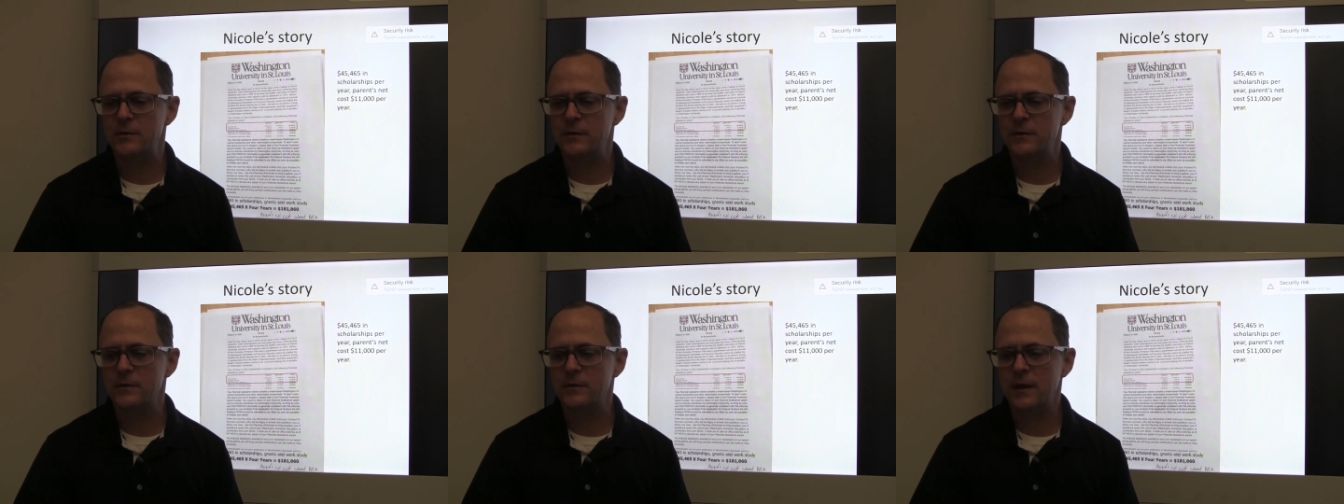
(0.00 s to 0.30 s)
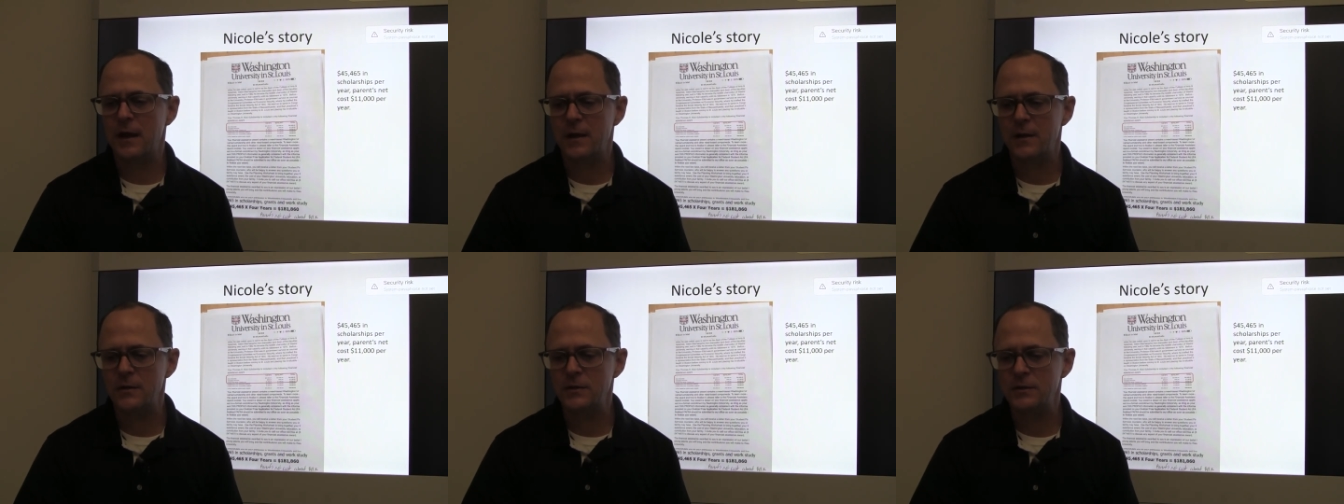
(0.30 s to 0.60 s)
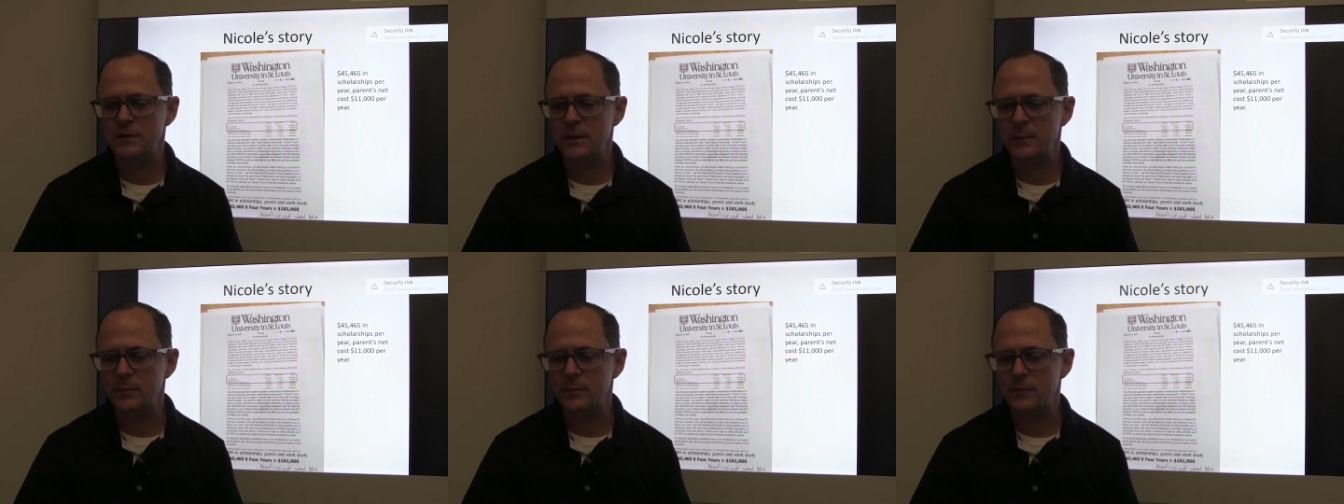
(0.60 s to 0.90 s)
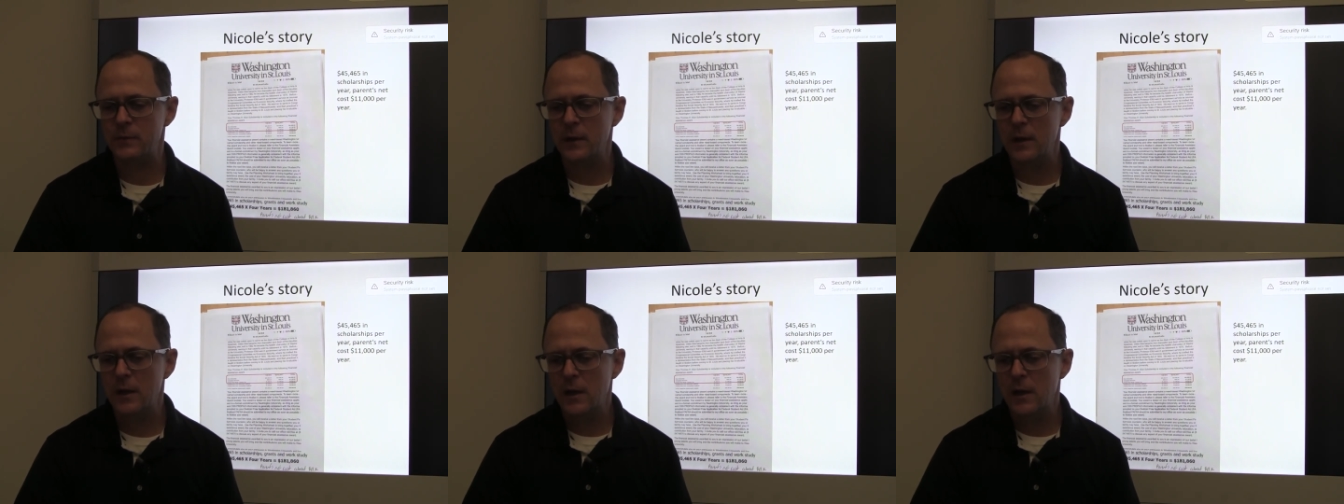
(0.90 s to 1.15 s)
in scholarships.